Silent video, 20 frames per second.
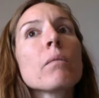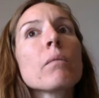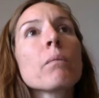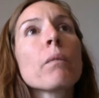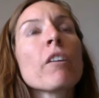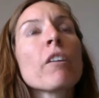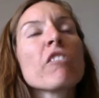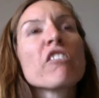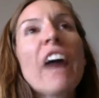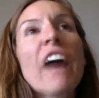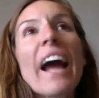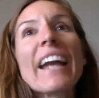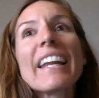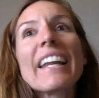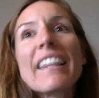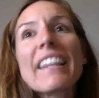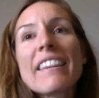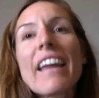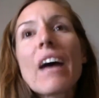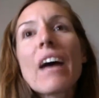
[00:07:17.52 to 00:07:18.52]

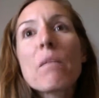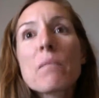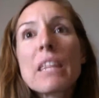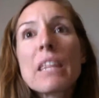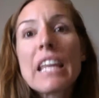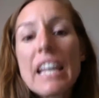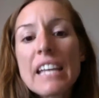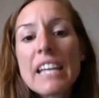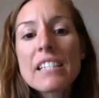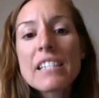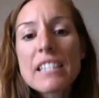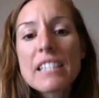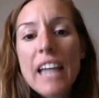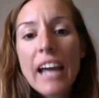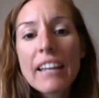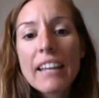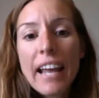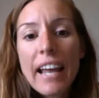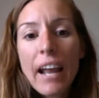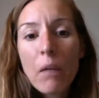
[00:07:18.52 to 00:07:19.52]
providing them the
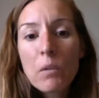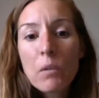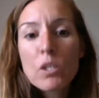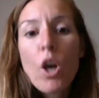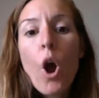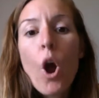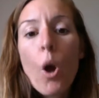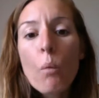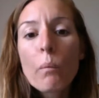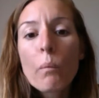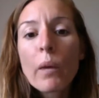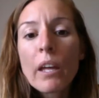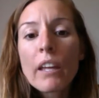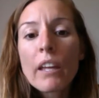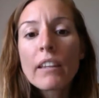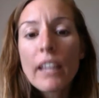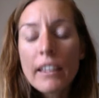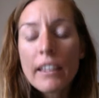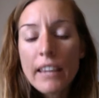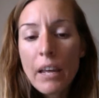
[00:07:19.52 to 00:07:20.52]
insight that I was
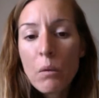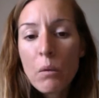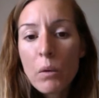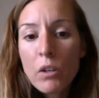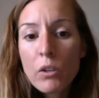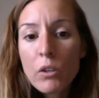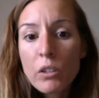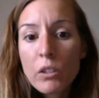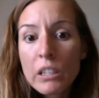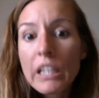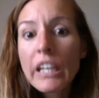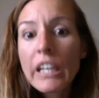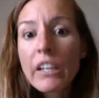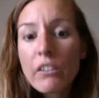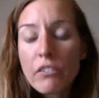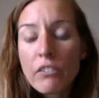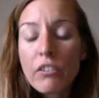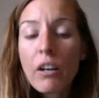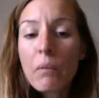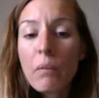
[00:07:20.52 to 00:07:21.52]
hoping that they would glean
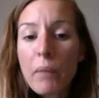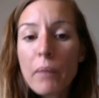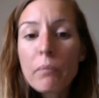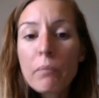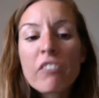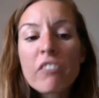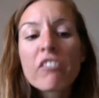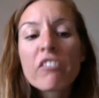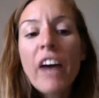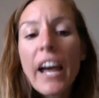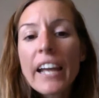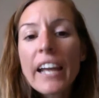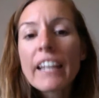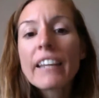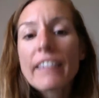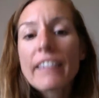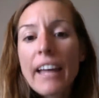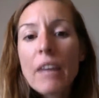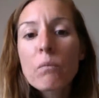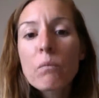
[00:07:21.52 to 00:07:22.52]
from it,
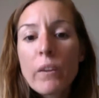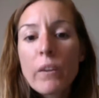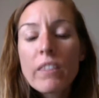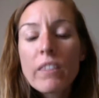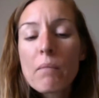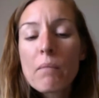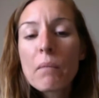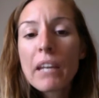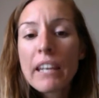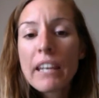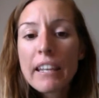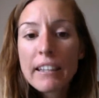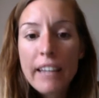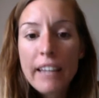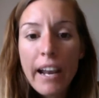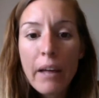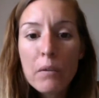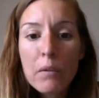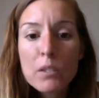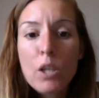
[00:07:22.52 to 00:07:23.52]
providing them with the meaning
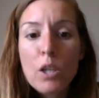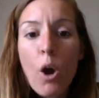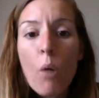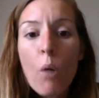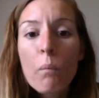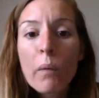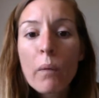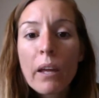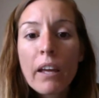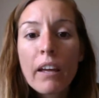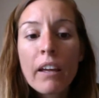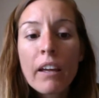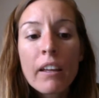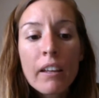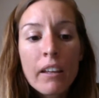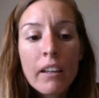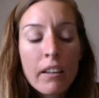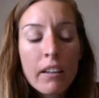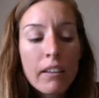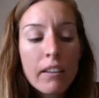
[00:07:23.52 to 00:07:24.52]
that I was hoping
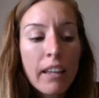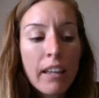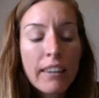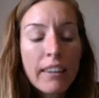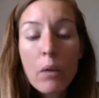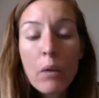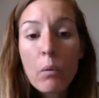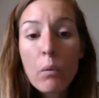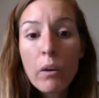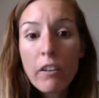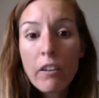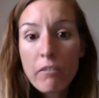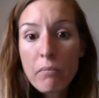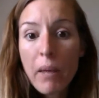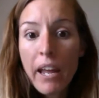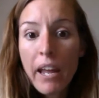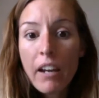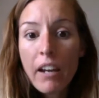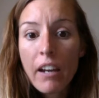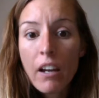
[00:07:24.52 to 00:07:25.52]
that they would have
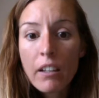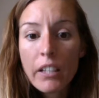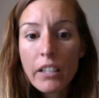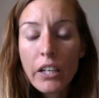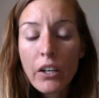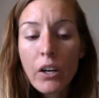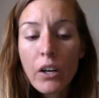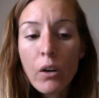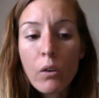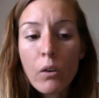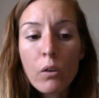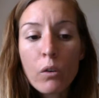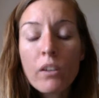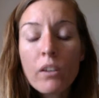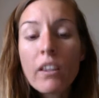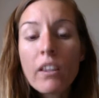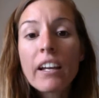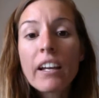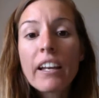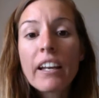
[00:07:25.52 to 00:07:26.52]
made on their own, or
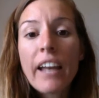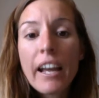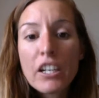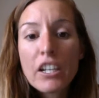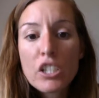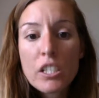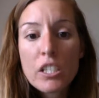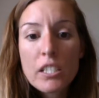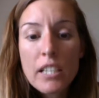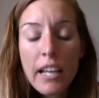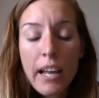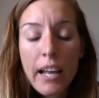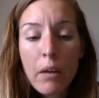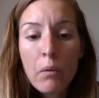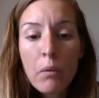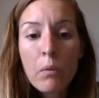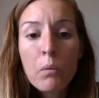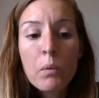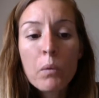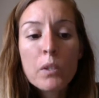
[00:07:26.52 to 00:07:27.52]
the connections that I
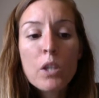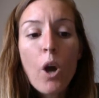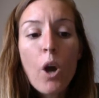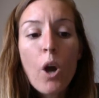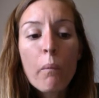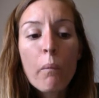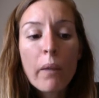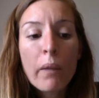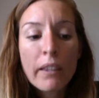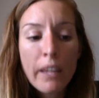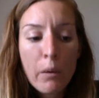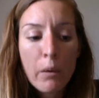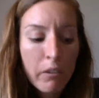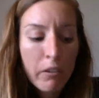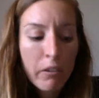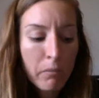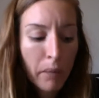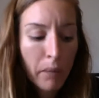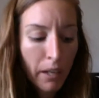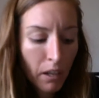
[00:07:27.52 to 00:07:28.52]
was hoping they would
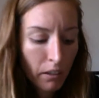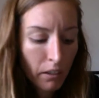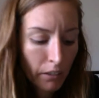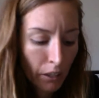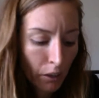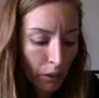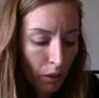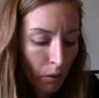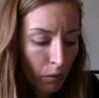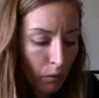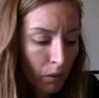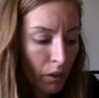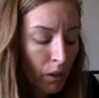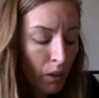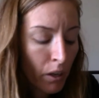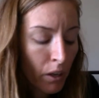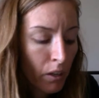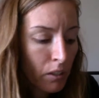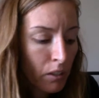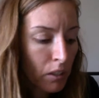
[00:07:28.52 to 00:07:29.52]
have made on their own.
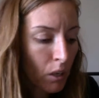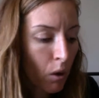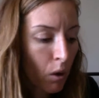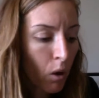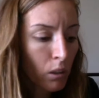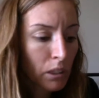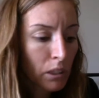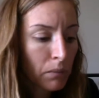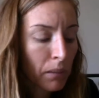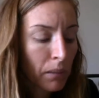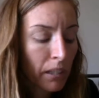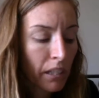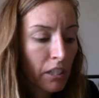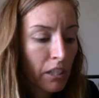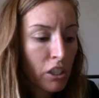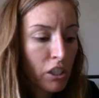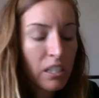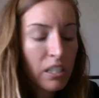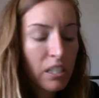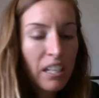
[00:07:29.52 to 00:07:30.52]
So ultimately,
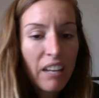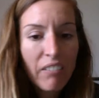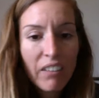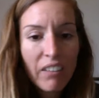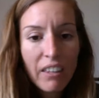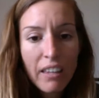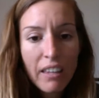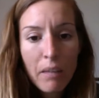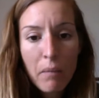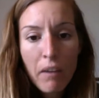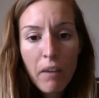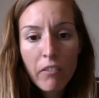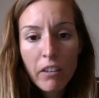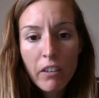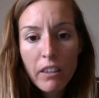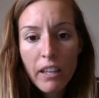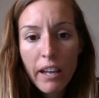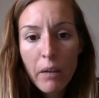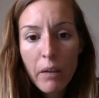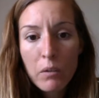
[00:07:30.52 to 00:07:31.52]
just giving them
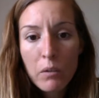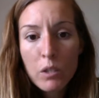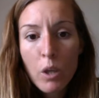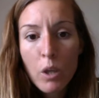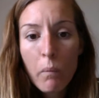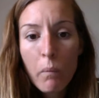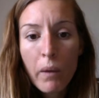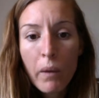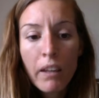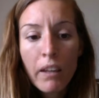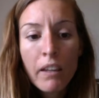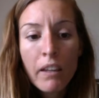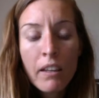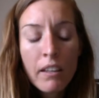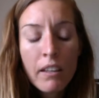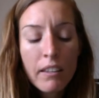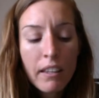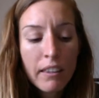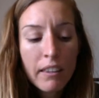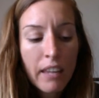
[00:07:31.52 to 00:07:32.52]
everything I was hoping
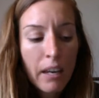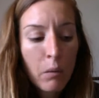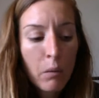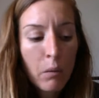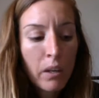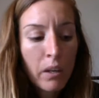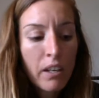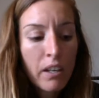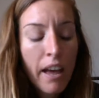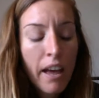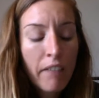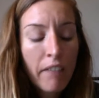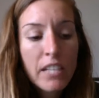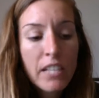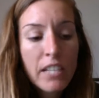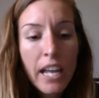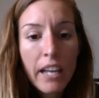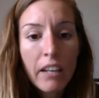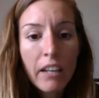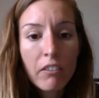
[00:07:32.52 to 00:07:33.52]
that they would have
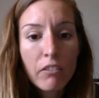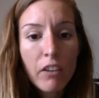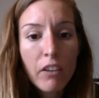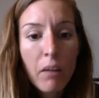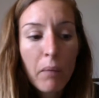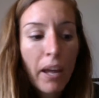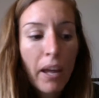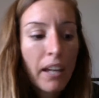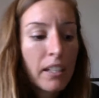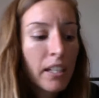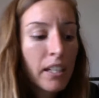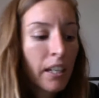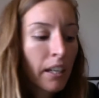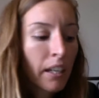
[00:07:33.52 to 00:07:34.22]
taken from it.